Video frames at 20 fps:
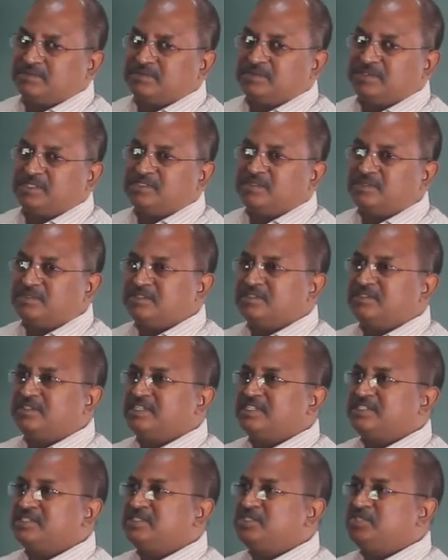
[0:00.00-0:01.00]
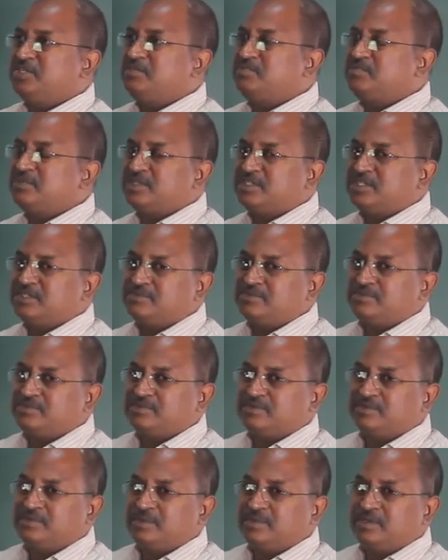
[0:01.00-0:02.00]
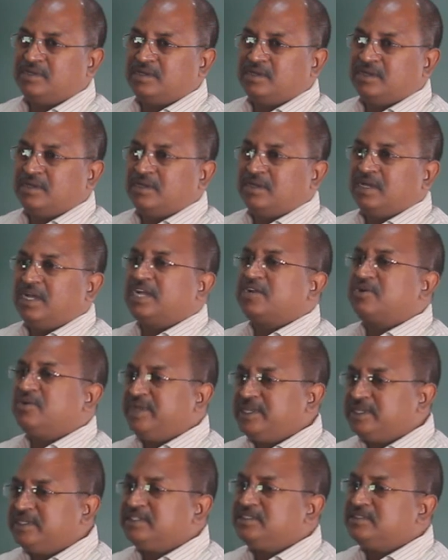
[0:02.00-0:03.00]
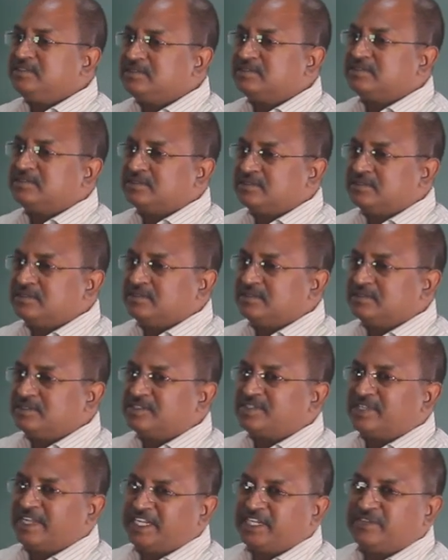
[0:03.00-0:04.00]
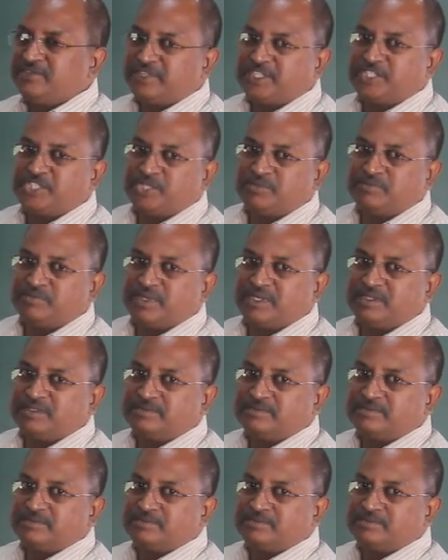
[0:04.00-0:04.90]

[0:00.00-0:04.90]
These are the essential part of acquiring the scientific temper.